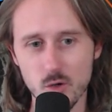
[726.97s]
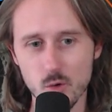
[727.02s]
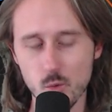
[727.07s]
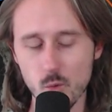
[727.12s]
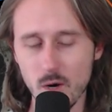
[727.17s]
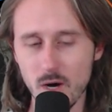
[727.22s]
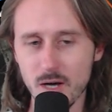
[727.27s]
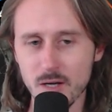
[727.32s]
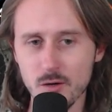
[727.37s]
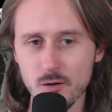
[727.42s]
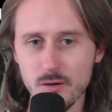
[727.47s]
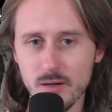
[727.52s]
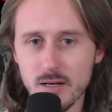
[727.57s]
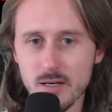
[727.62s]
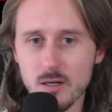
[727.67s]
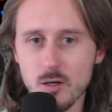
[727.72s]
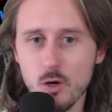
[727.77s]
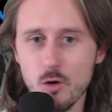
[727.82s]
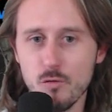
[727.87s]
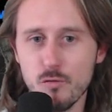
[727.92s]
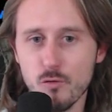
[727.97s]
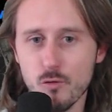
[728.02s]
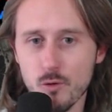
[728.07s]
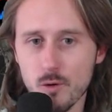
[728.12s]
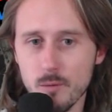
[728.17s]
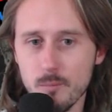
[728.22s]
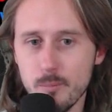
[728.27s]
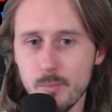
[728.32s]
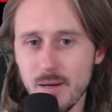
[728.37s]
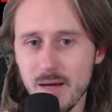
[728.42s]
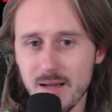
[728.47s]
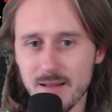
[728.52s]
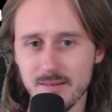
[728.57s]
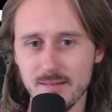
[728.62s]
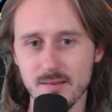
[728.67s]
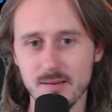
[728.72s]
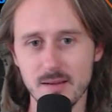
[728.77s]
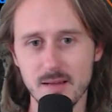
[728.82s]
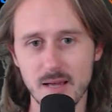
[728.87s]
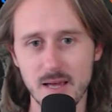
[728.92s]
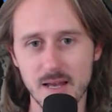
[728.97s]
rather than go for a bet